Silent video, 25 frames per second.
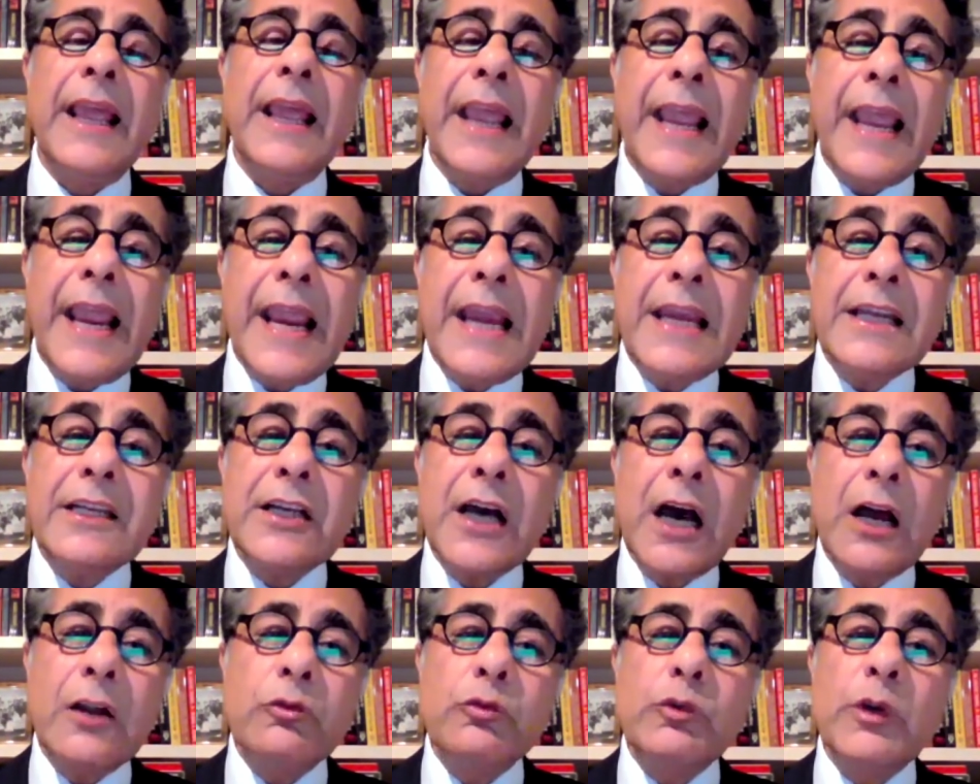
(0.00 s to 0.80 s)

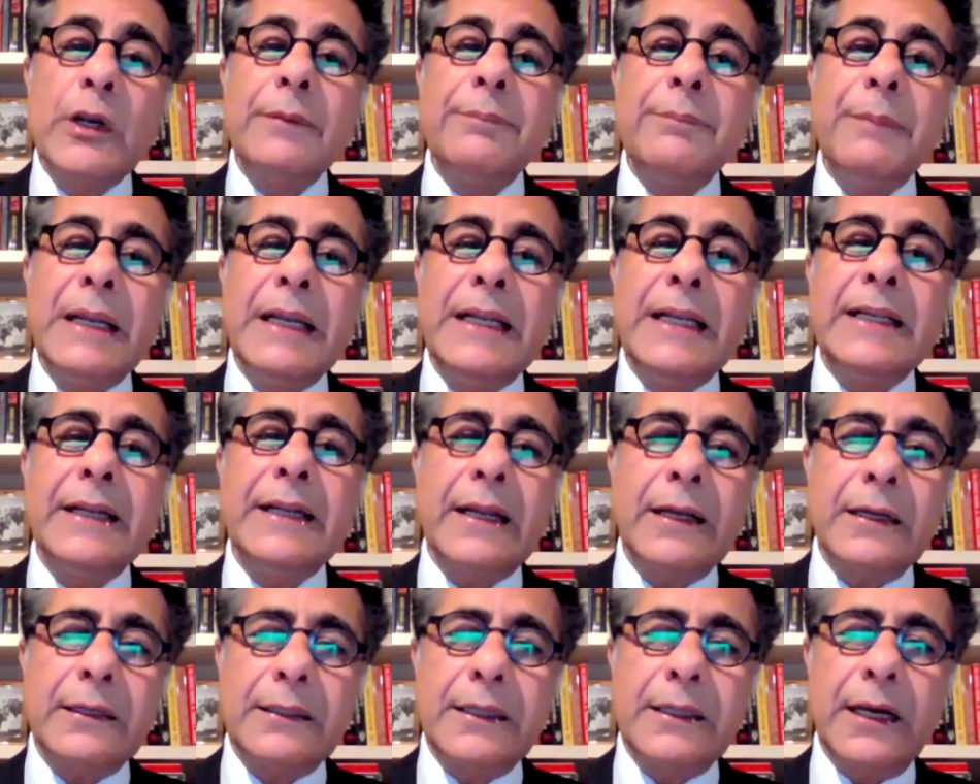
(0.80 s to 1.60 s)
800 million
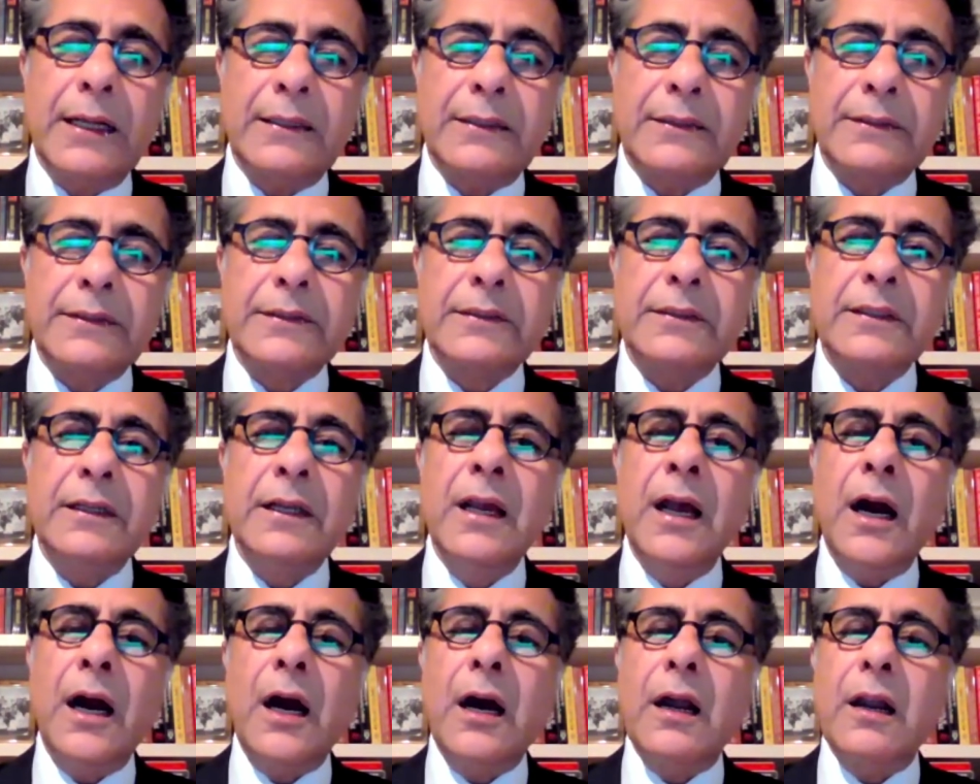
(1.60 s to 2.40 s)
adults
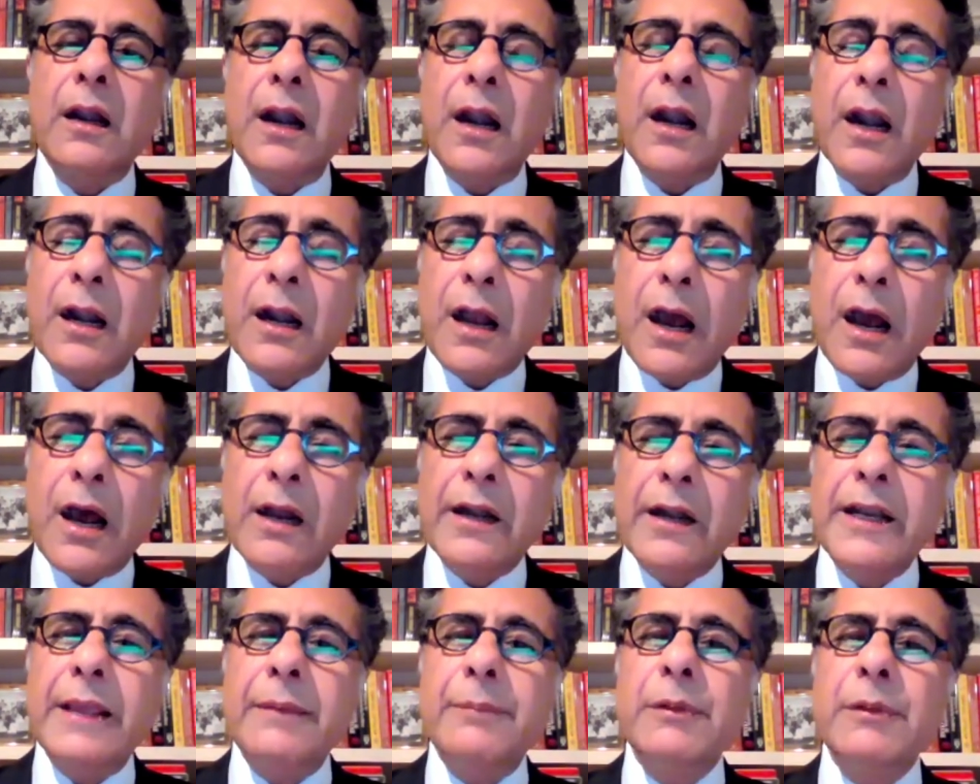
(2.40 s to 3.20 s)
are
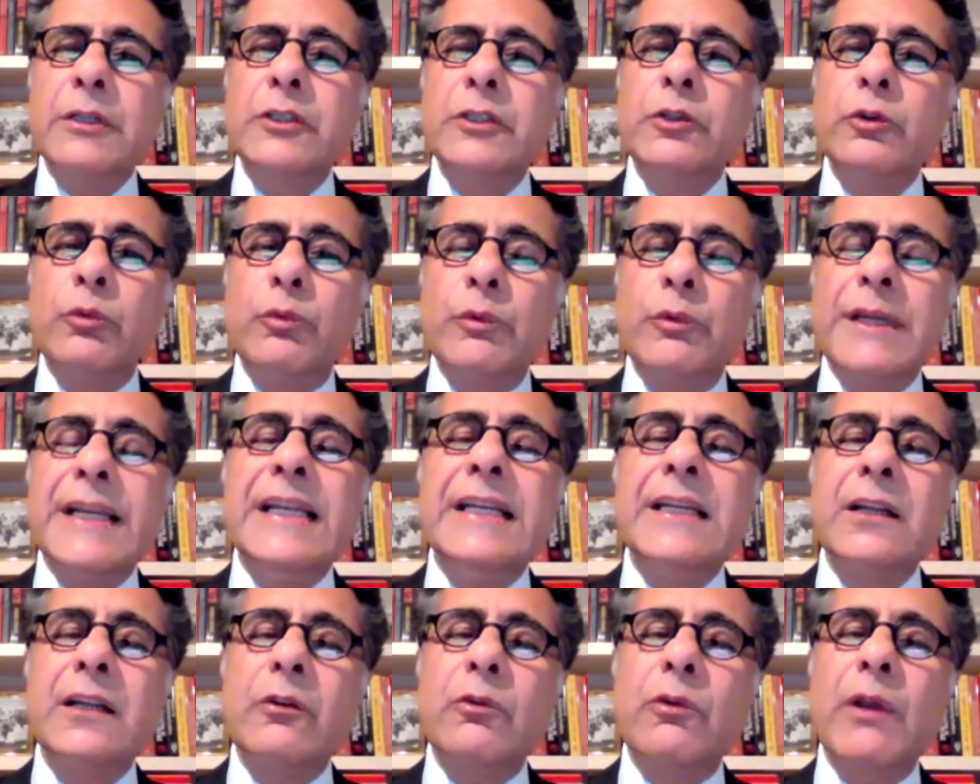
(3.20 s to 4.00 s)
unable to
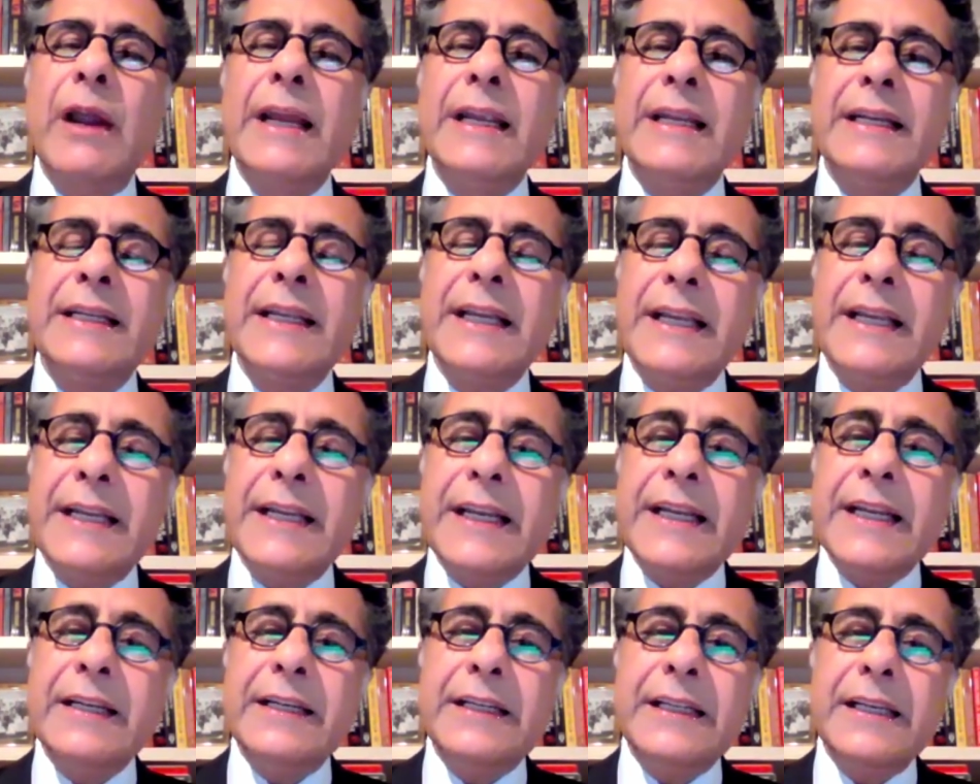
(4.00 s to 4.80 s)
read and write. In
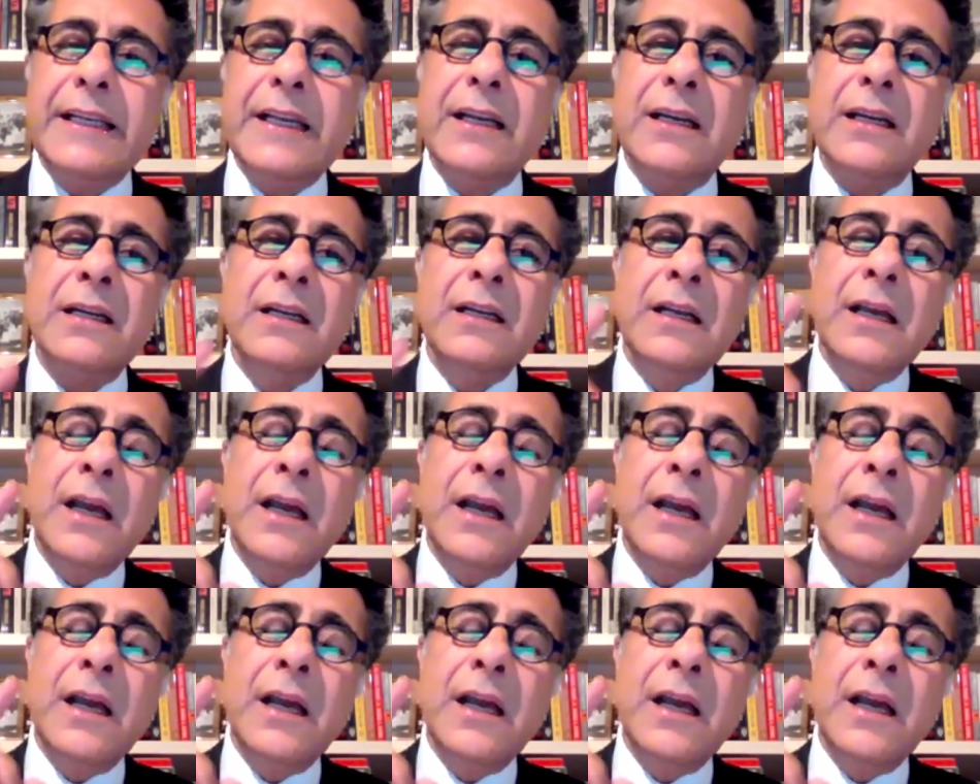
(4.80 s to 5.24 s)
India,